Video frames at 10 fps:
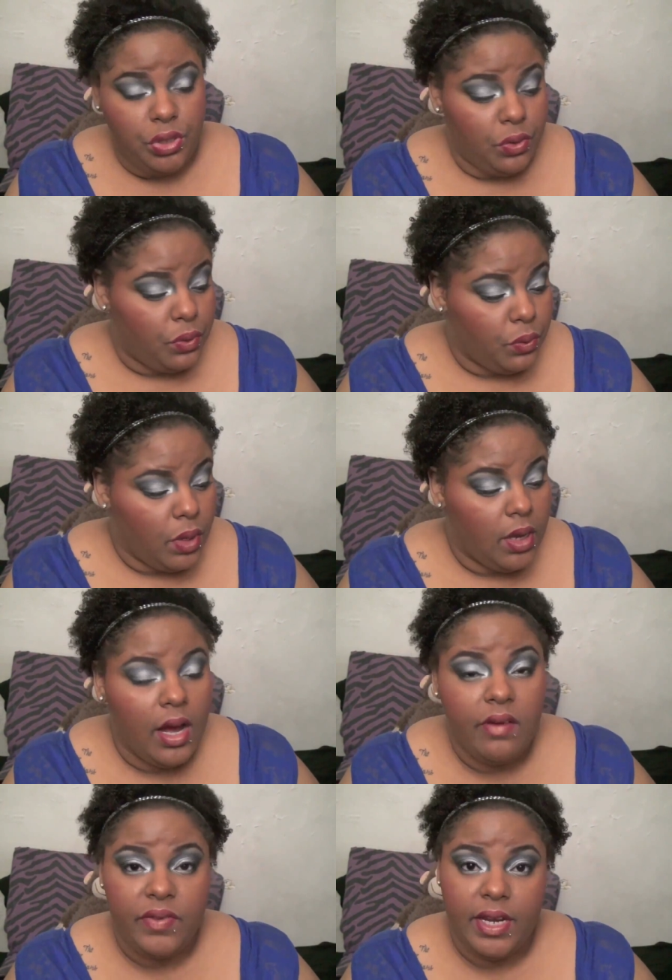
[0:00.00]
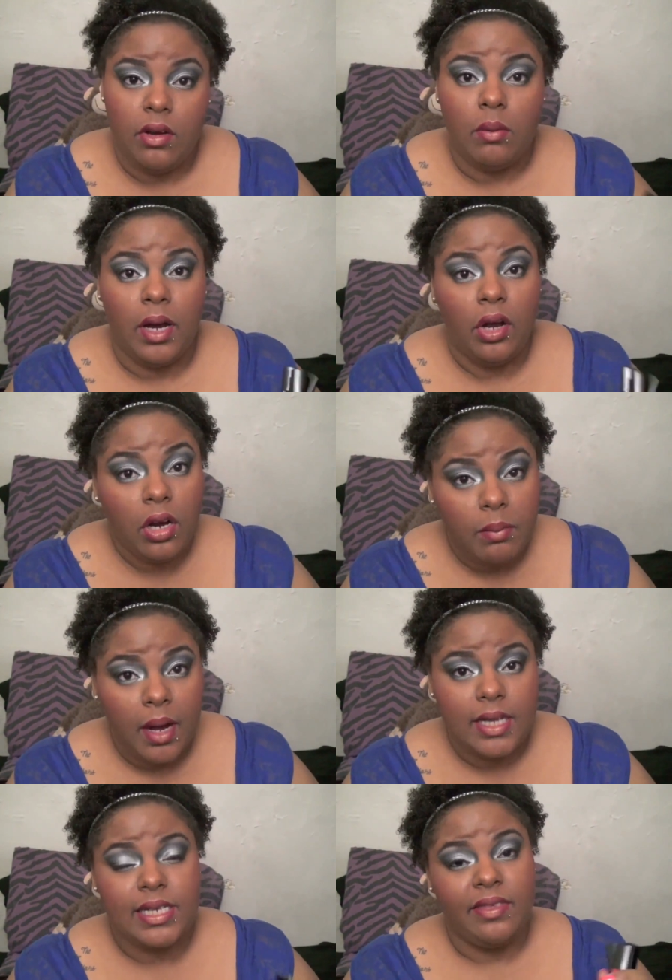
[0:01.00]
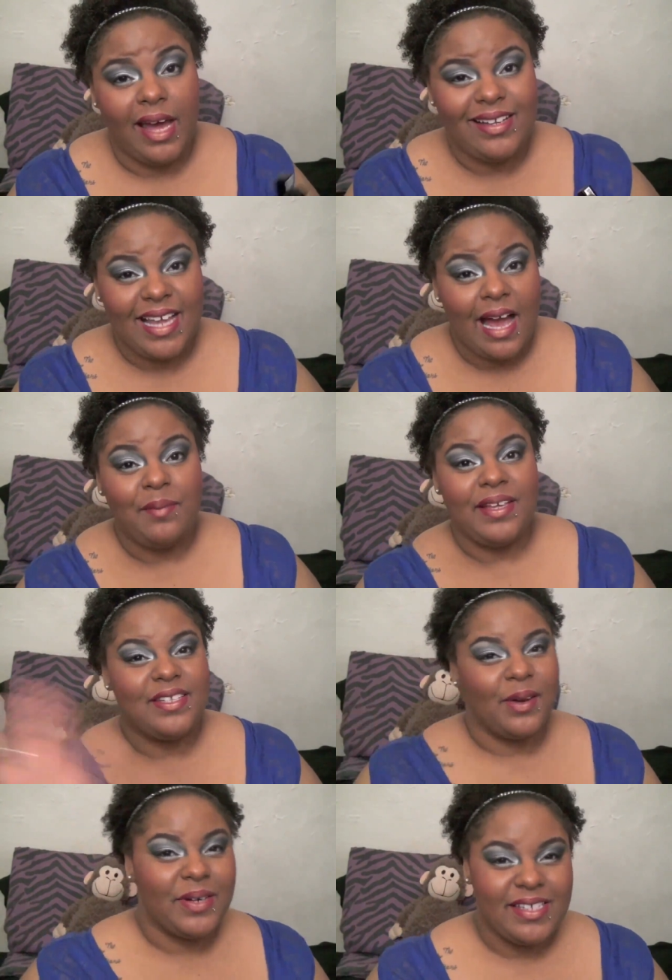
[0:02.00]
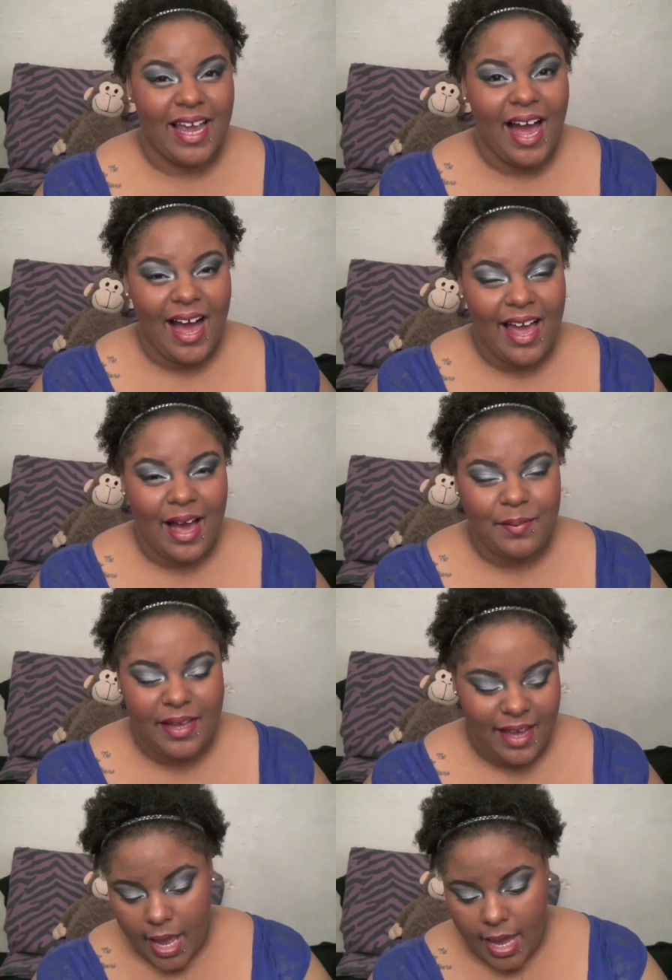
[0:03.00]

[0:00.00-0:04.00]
do a video about her box and that is Abby. So I want to say hi Abby.